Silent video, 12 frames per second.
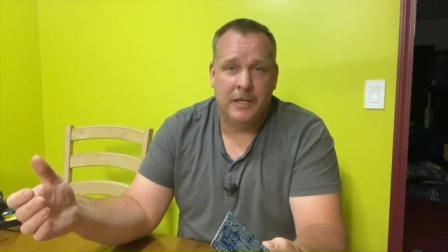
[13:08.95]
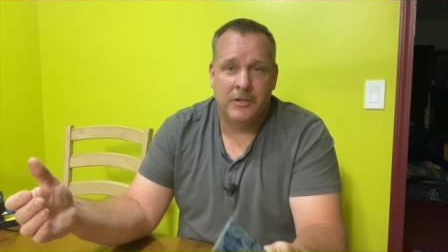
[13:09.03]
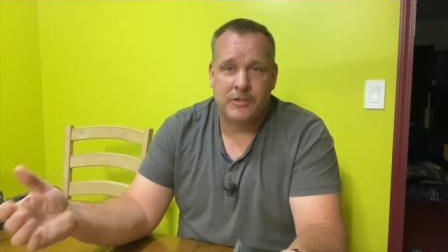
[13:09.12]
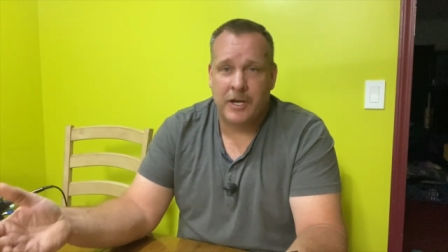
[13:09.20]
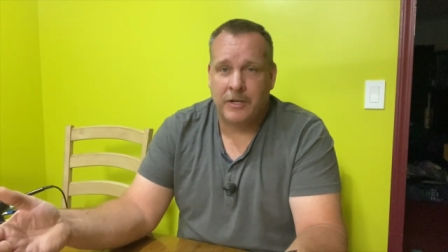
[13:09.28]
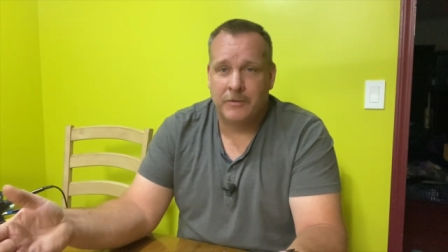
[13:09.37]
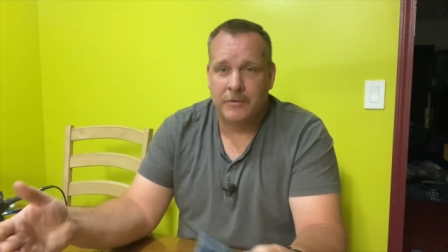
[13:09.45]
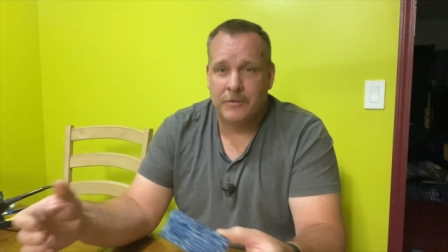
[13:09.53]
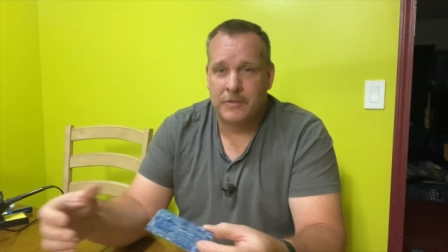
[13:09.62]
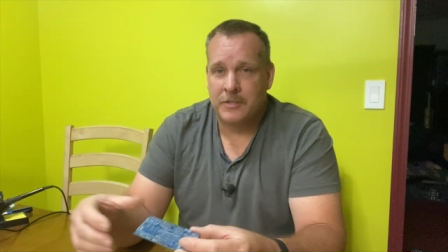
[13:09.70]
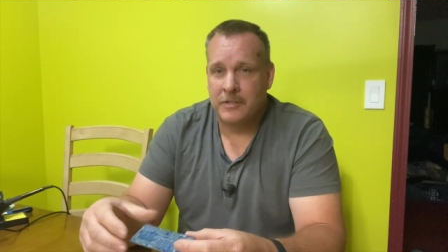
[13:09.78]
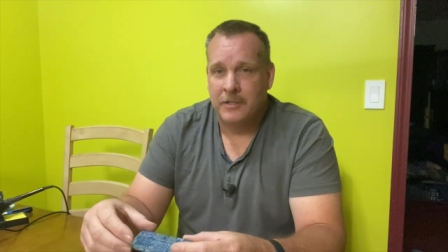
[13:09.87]

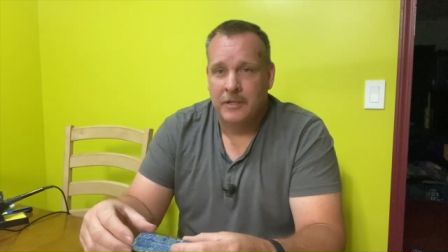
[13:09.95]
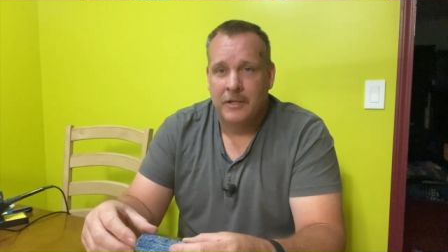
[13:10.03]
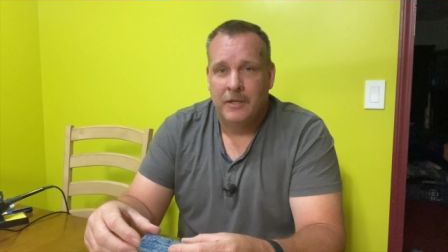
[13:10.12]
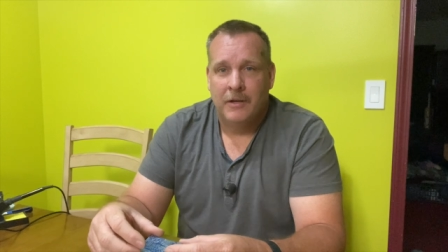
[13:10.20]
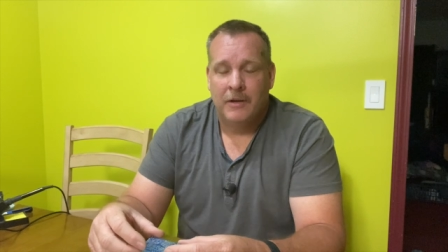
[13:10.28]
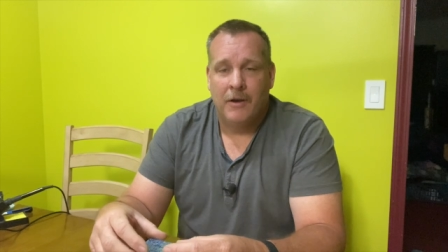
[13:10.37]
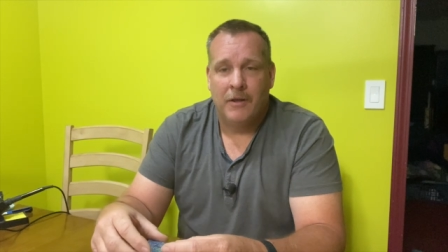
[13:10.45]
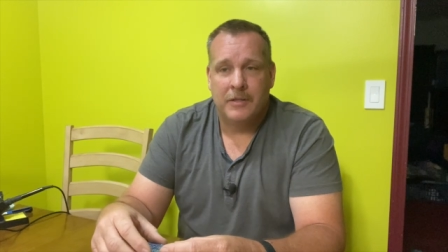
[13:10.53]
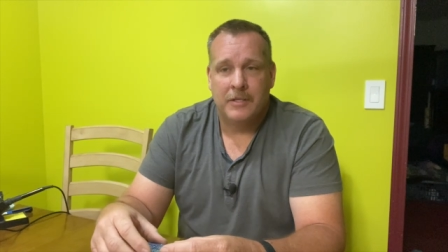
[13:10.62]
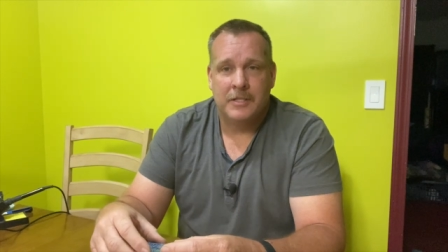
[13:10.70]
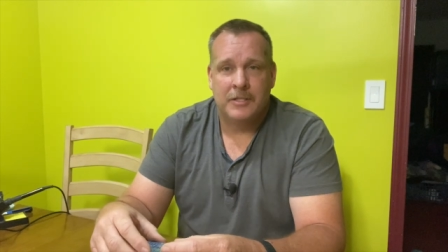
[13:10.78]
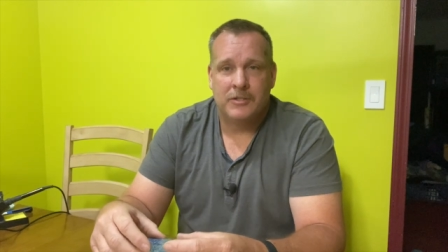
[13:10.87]
injectors, on
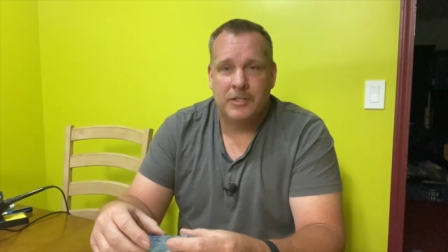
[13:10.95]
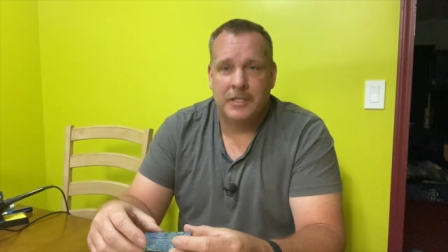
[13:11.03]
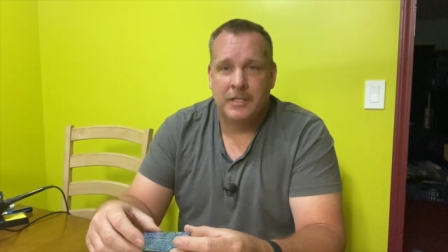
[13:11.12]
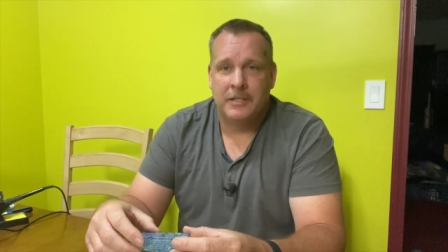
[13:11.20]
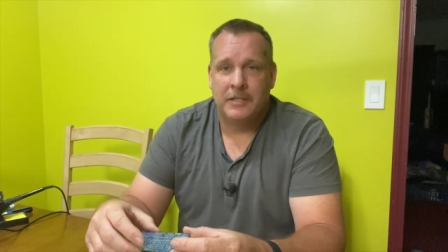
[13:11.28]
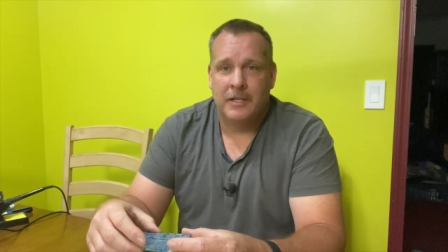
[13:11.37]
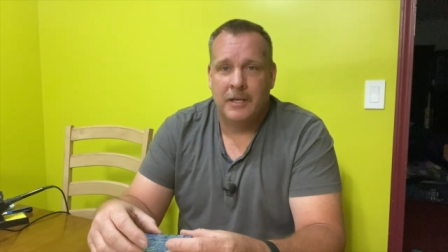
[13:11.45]
this engine.